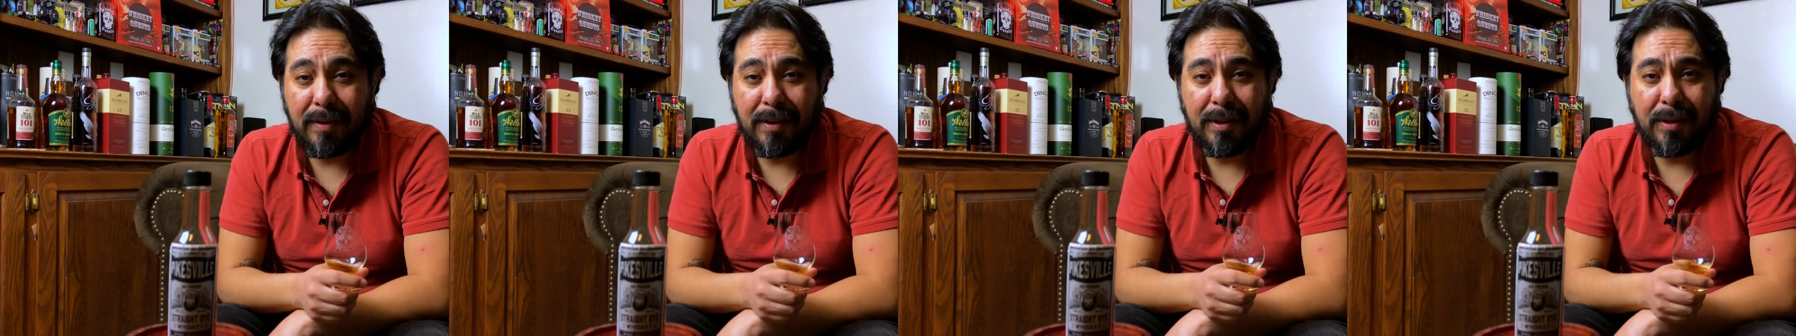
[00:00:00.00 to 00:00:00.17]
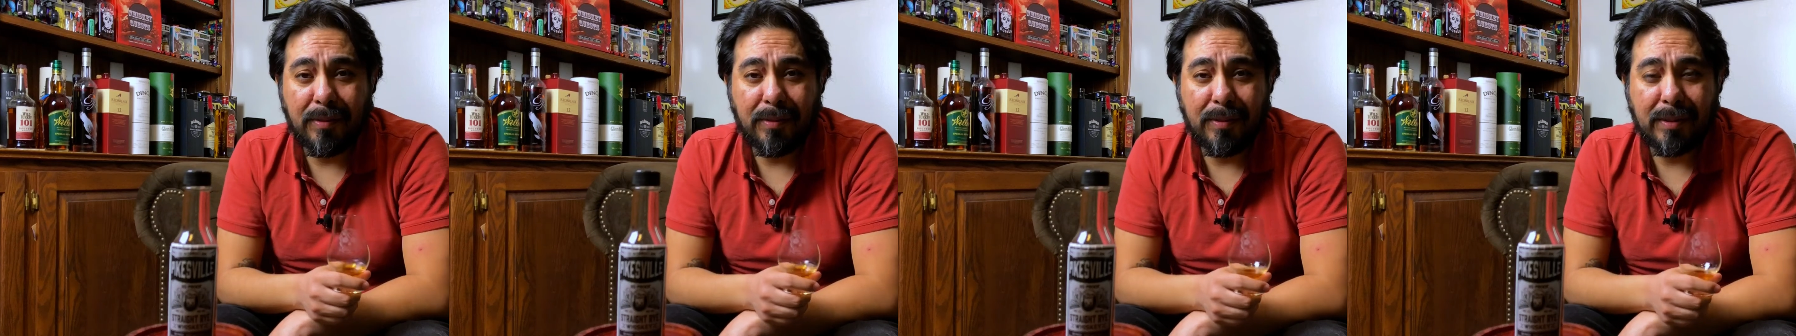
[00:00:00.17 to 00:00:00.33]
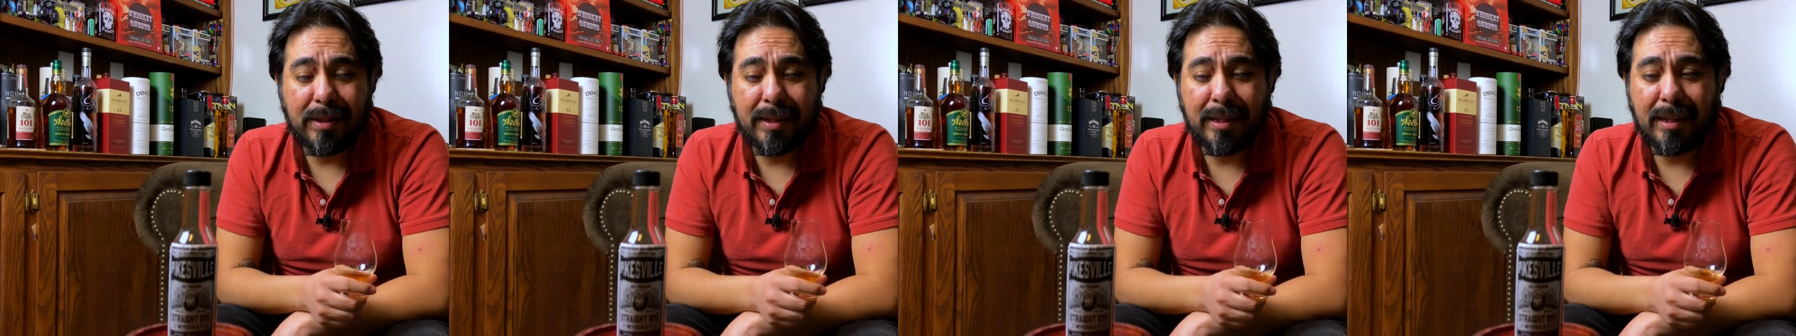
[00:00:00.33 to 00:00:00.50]

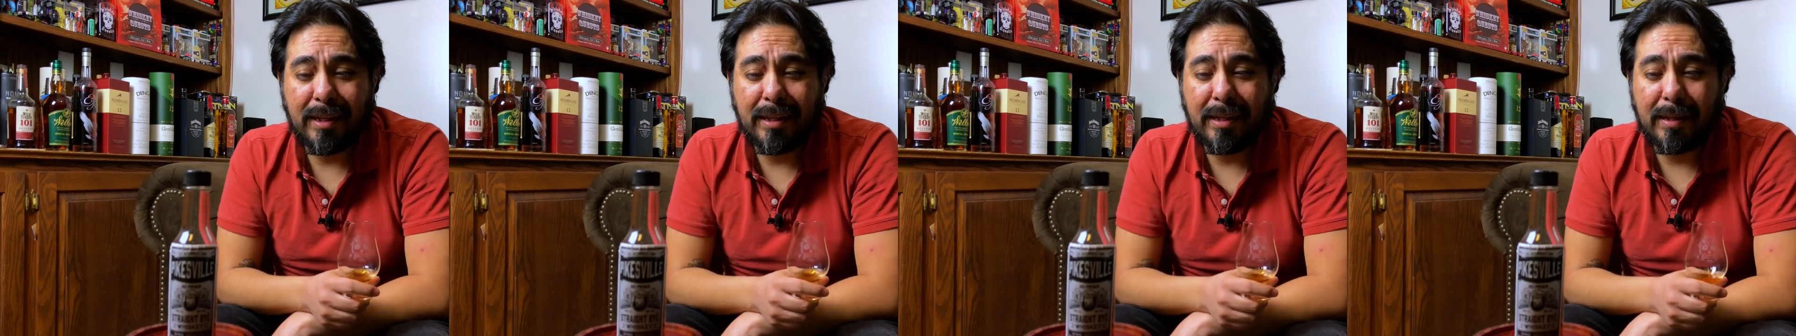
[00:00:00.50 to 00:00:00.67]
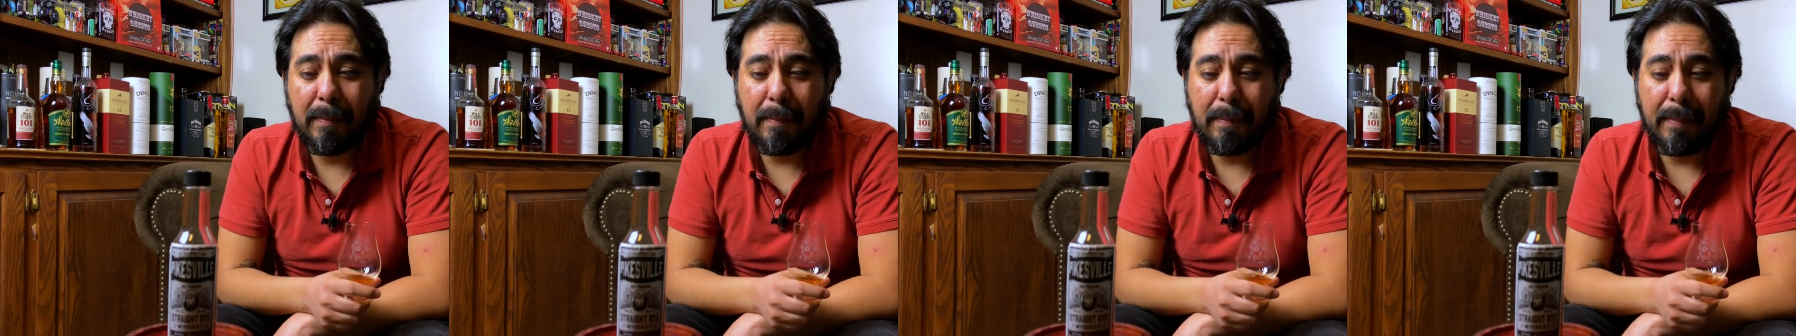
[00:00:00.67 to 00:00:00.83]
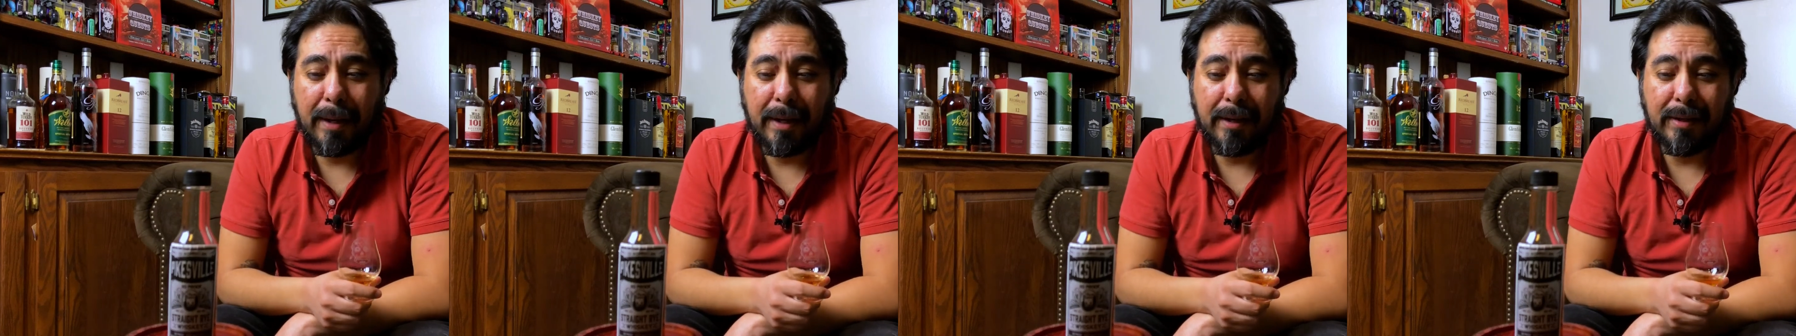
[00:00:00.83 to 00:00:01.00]
doing a
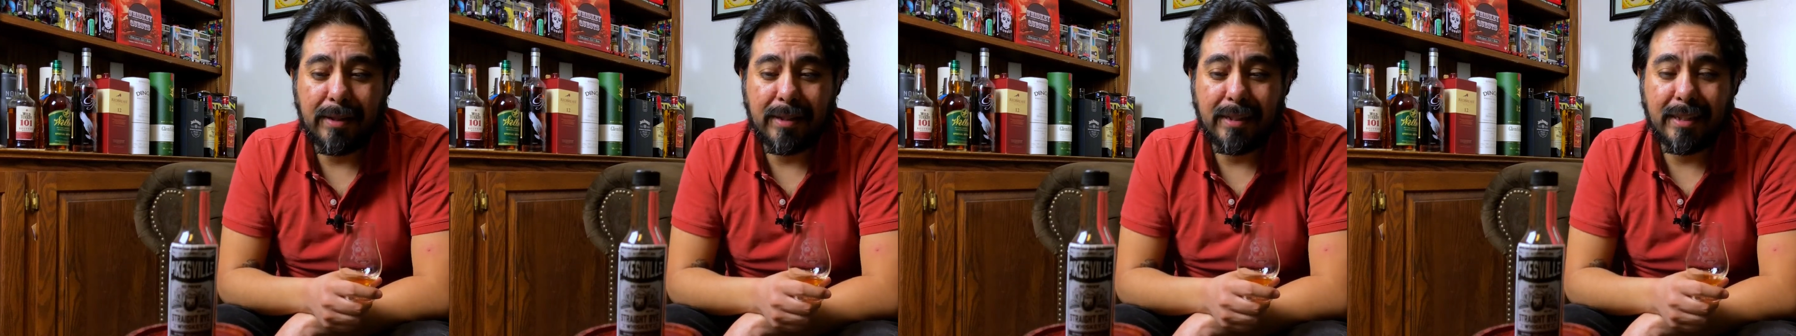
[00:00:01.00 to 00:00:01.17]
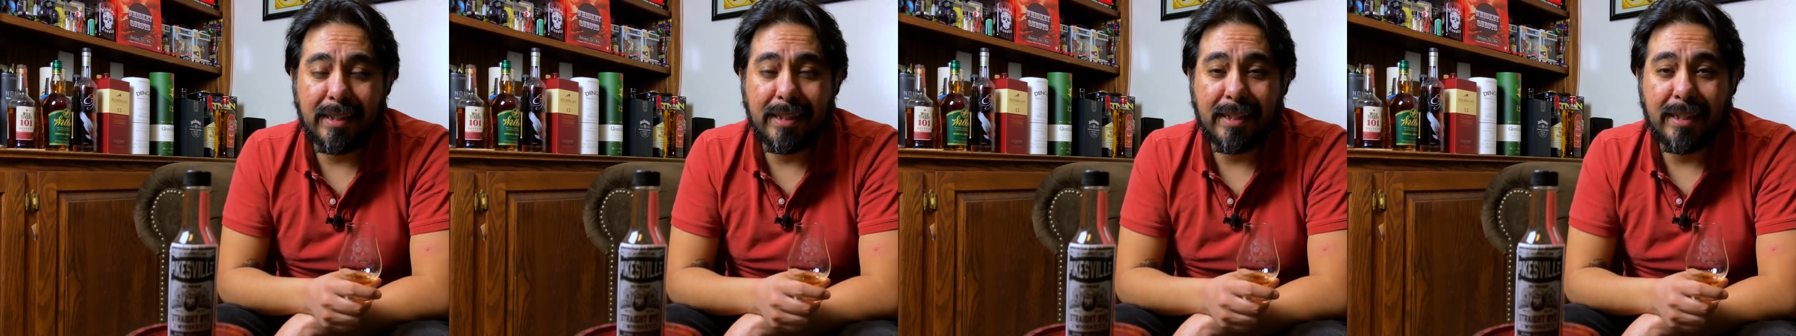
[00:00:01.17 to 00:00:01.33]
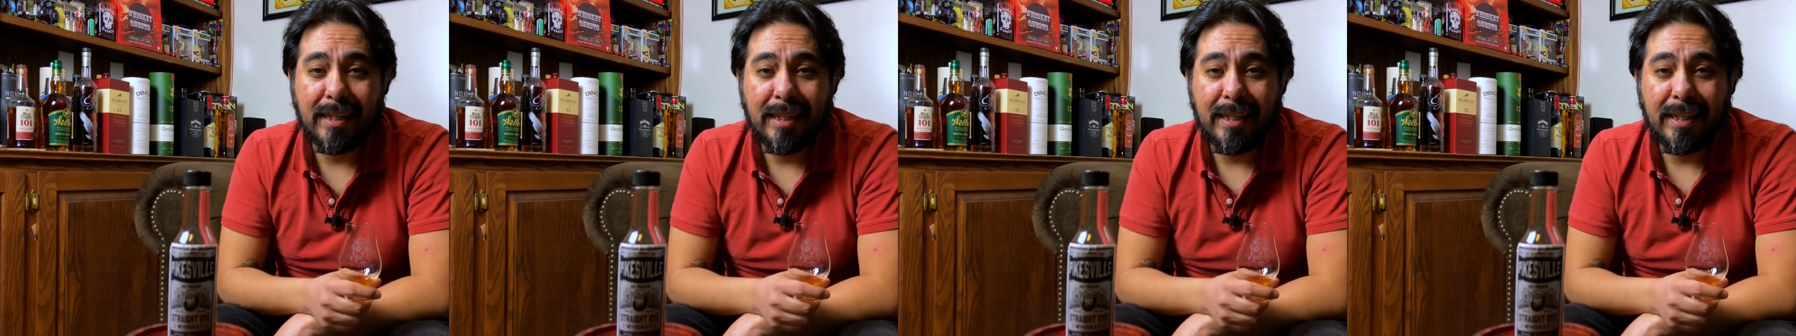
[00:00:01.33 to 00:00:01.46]
comparison.